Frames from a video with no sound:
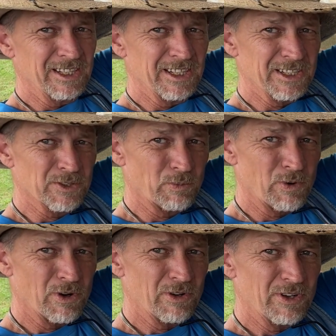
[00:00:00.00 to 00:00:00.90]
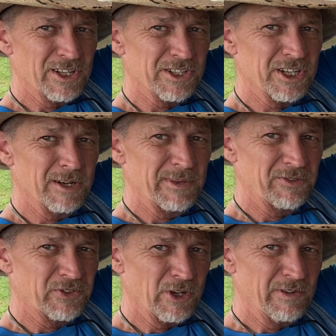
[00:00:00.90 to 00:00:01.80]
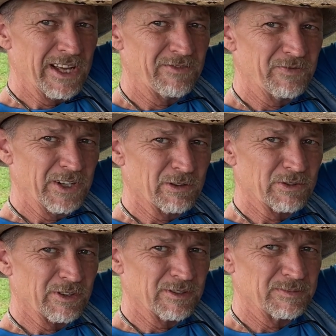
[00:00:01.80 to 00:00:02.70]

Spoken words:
is the water that's coming through that filter,